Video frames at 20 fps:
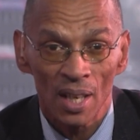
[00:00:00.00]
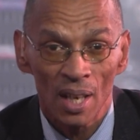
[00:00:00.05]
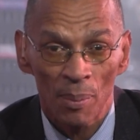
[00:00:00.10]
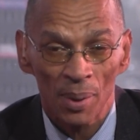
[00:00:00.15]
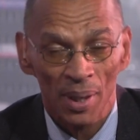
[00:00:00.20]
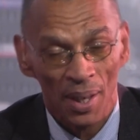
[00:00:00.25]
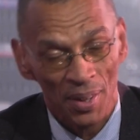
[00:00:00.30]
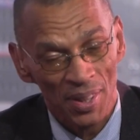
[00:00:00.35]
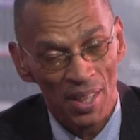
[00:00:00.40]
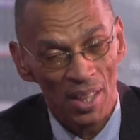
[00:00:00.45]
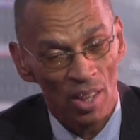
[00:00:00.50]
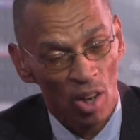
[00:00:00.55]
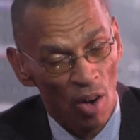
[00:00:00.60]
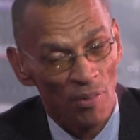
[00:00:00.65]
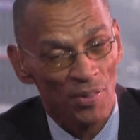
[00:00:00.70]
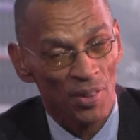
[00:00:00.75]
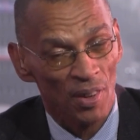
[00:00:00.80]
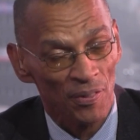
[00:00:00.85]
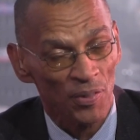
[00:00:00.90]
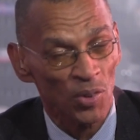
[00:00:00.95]
But I think
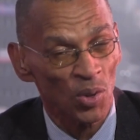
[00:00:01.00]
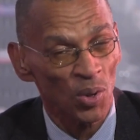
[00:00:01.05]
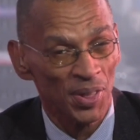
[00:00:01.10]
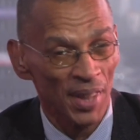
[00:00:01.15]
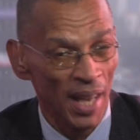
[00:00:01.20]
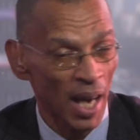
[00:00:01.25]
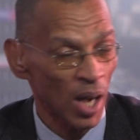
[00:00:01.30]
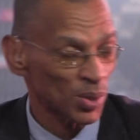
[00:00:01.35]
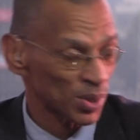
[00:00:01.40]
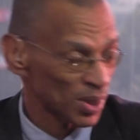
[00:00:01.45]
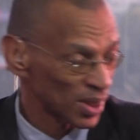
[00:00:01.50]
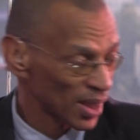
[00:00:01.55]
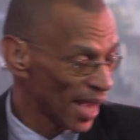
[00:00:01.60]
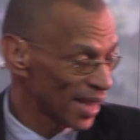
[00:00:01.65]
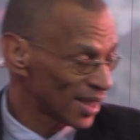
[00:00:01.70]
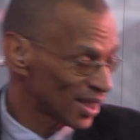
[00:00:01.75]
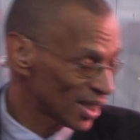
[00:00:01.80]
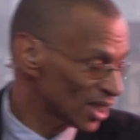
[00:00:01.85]
of the 4,000, I just